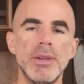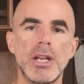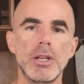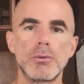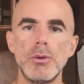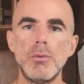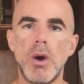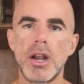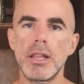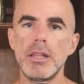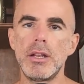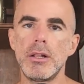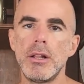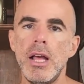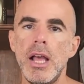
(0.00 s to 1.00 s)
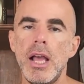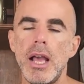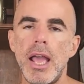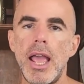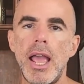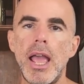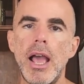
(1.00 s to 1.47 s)
because we want a little
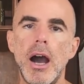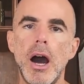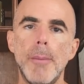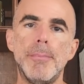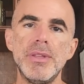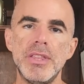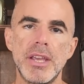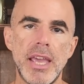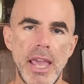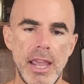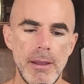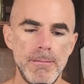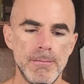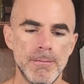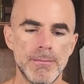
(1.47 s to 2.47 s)
up in the game